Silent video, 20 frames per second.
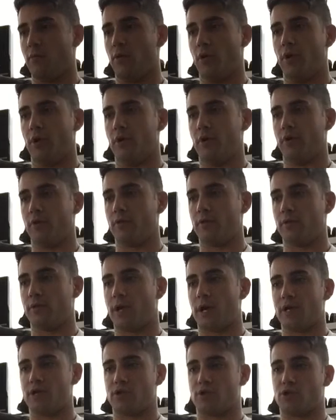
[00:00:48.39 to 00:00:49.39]
but
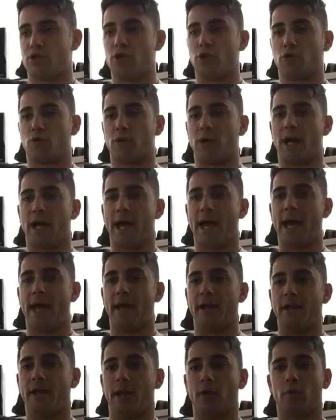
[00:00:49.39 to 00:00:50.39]
I just took what I
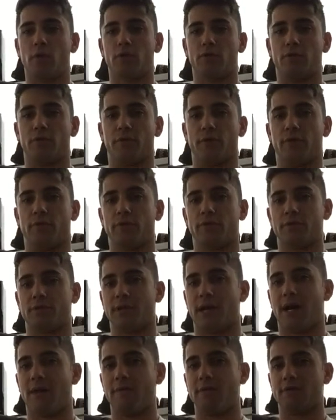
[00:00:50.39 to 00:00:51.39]
had and I worked with it,
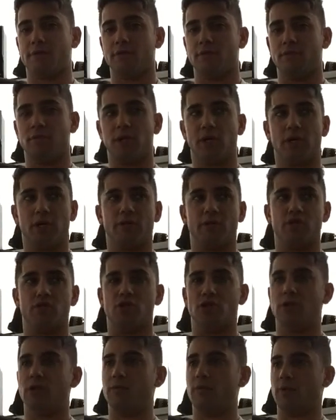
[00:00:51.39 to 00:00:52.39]
because obviously being in the
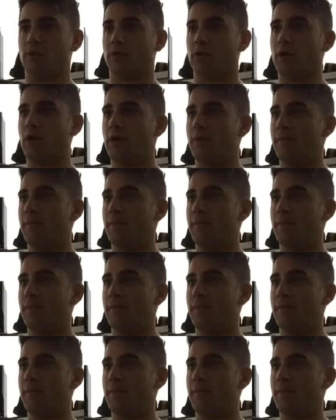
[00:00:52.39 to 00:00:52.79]
gym and